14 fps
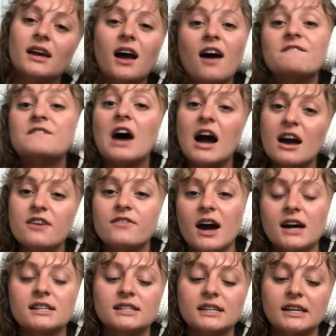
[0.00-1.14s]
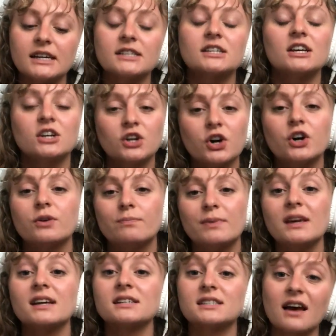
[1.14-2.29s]
a 5 as is. It could be
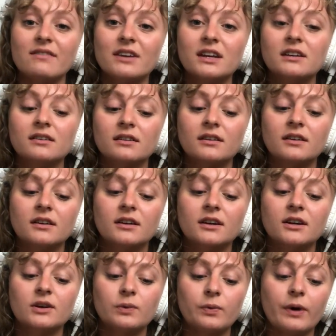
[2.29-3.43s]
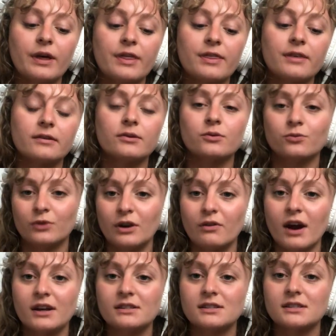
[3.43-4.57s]
a 7 with
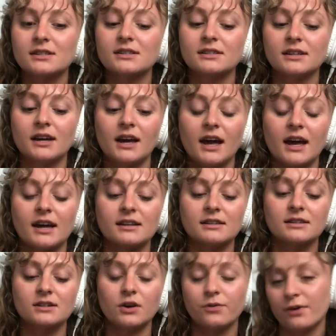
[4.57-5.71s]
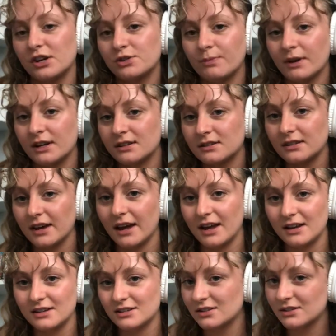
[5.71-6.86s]
rewrites and arrangement
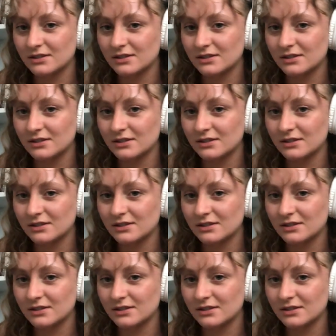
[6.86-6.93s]
and